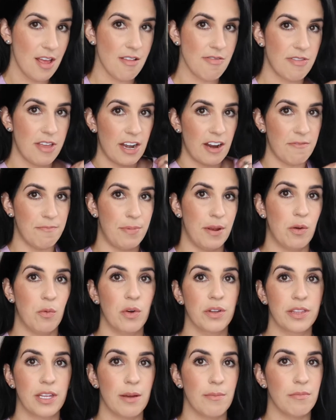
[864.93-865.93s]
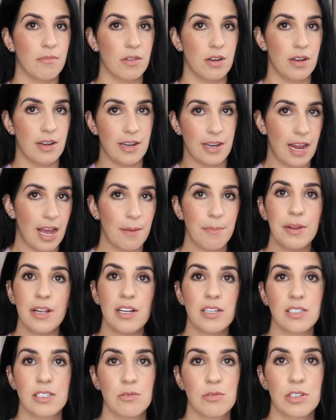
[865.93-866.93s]
that I've been with them. Not
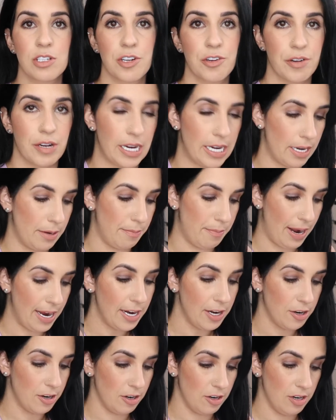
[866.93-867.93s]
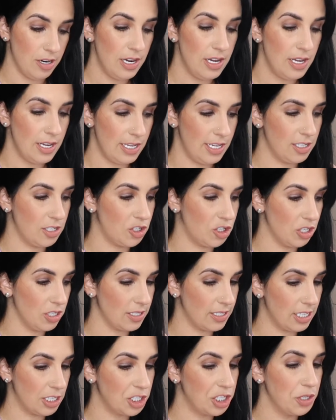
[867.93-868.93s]
because it was created by her, it's
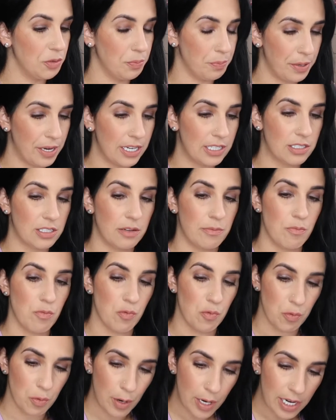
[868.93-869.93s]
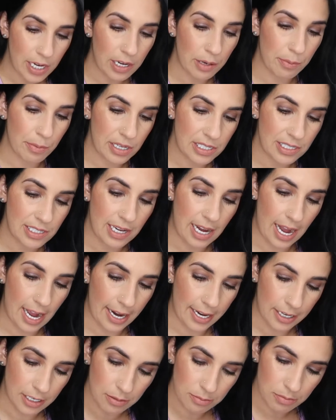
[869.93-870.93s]
just that she picked some really amazing
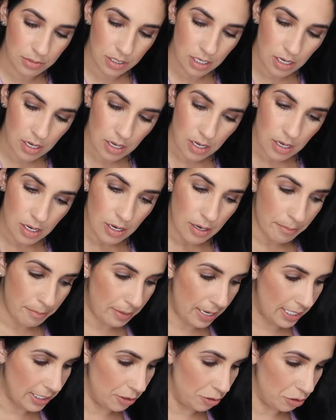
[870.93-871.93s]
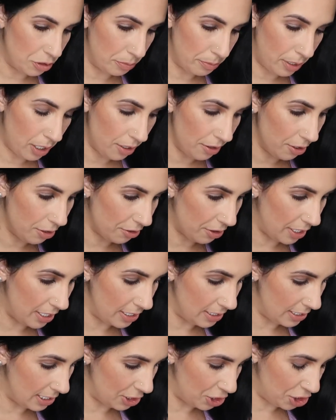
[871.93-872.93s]
items. Mind you, some other
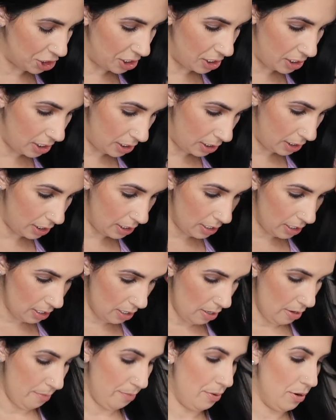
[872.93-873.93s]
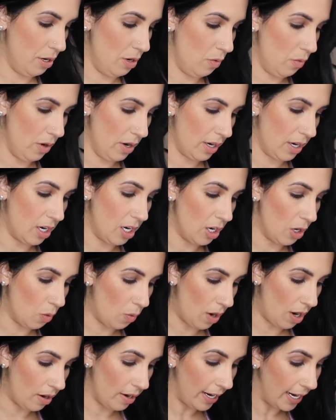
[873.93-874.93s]
things that she put were Color
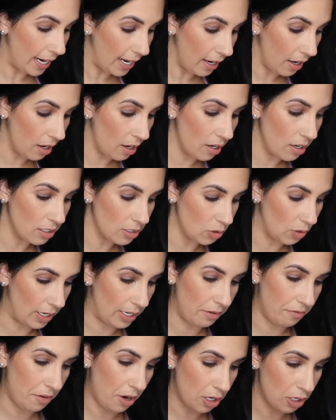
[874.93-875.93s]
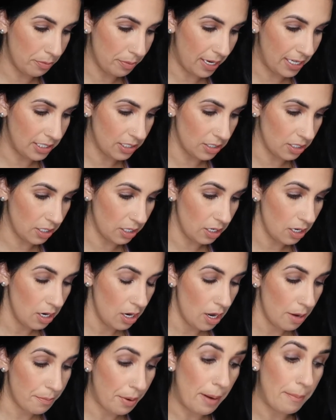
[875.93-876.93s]
Wow Hair, so like a volumizer,
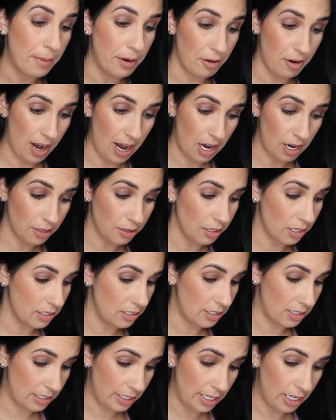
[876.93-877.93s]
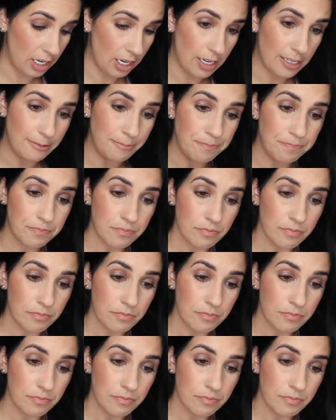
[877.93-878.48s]
Pat McGrath, Stila,